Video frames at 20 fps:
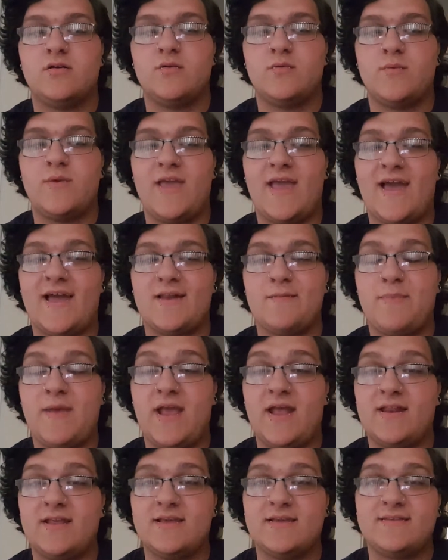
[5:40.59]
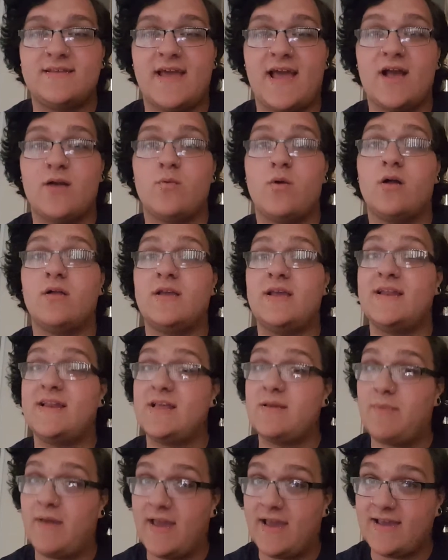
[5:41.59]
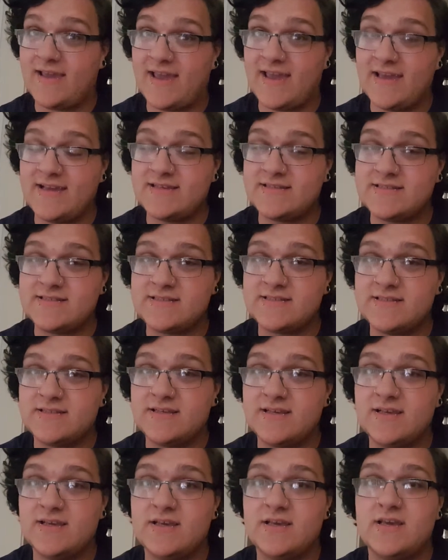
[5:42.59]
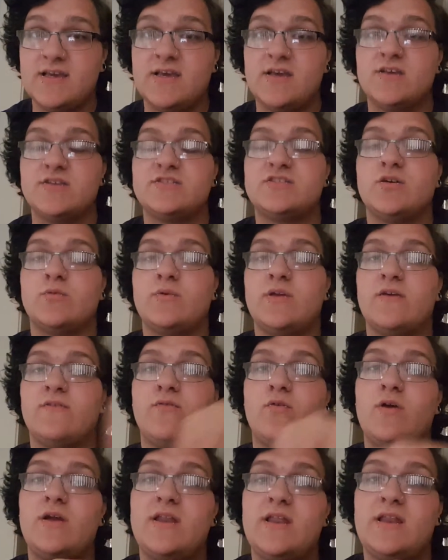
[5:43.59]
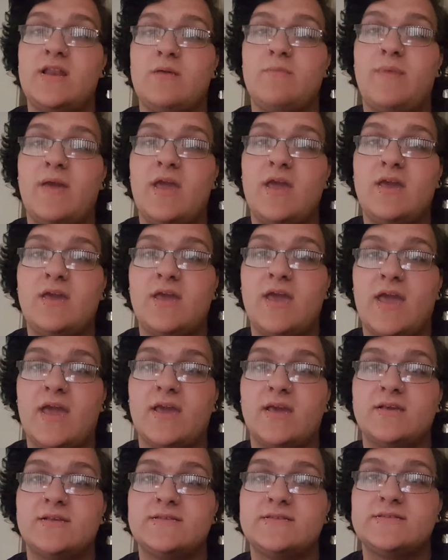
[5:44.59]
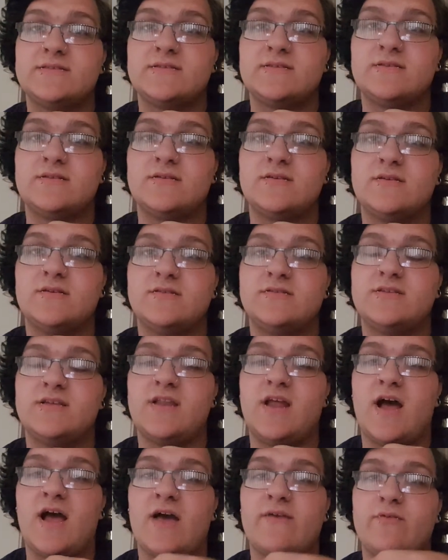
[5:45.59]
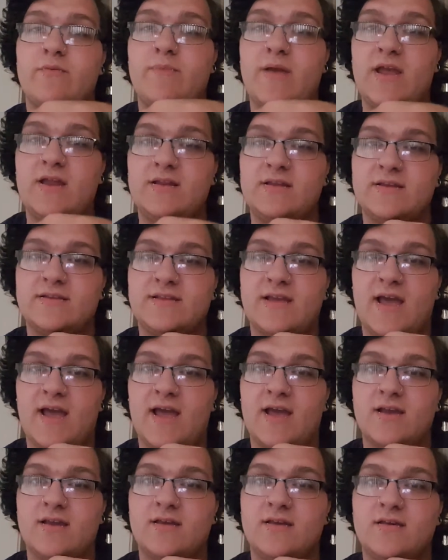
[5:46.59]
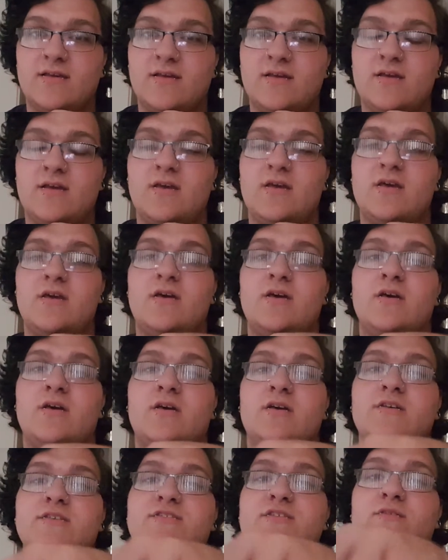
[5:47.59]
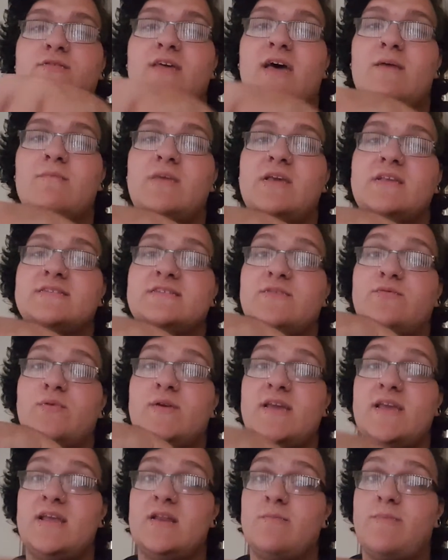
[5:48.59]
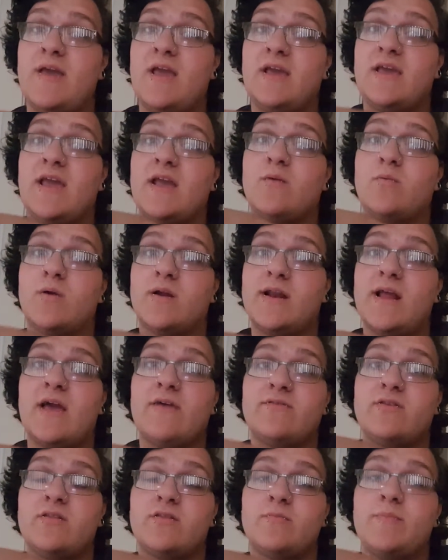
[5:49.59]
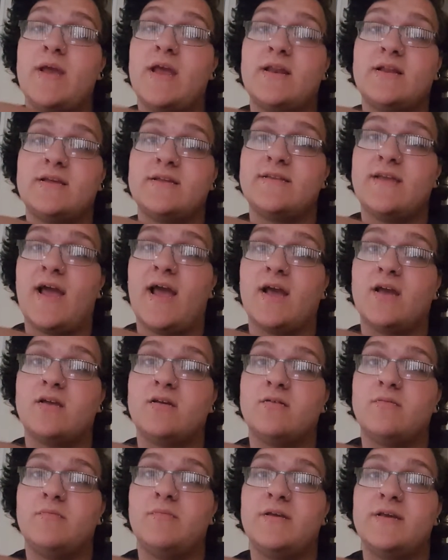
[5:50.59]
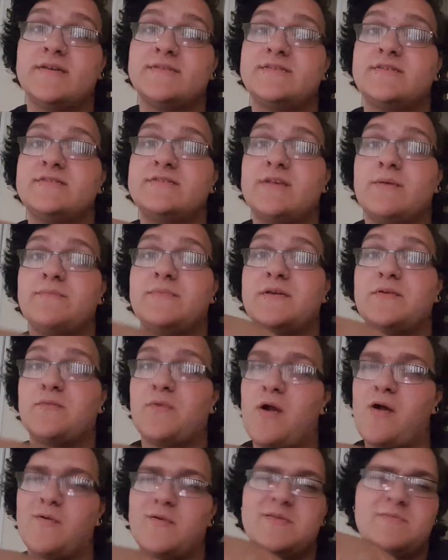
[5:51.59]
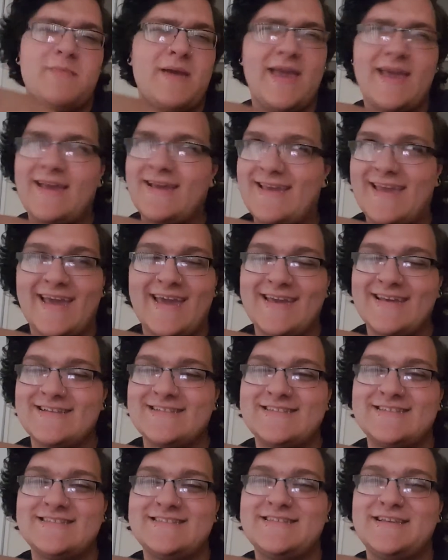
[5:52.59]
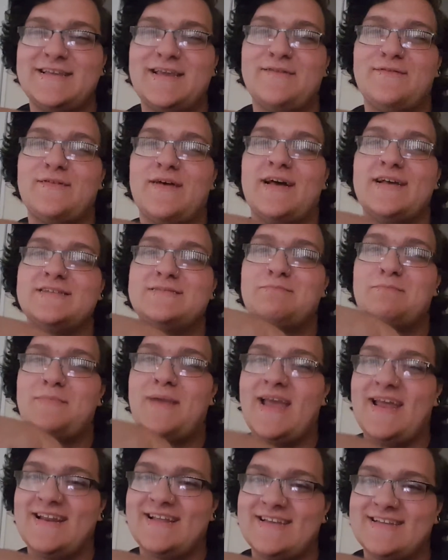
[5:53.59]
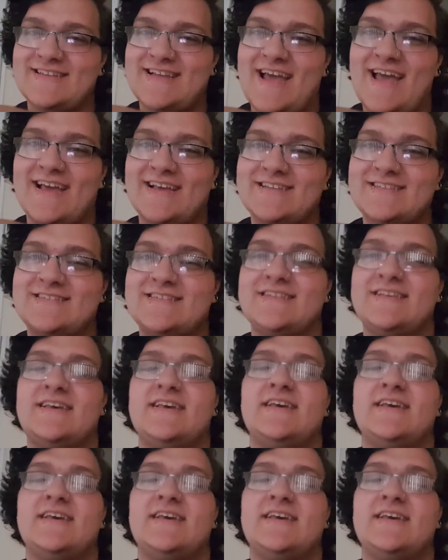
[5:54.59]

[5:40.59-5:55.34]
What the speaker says: we had a panic attack while eating pancakes, so we avoid eating pancakes to not have a panic attack. So that means if we eat a pancake, we're going to have another panic attack because there's something wrong with pancakes to give us panic attacks.